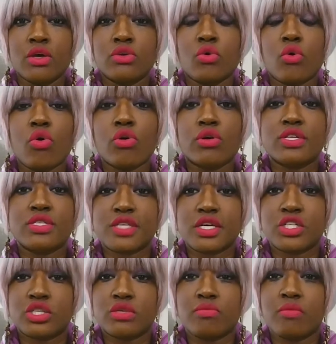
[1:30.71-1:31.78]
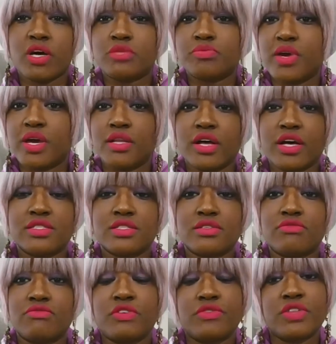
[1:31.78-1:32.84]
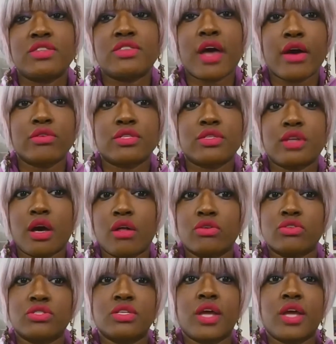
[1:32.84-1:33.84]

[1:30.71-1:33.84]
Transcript: your organization must pay less than $50,000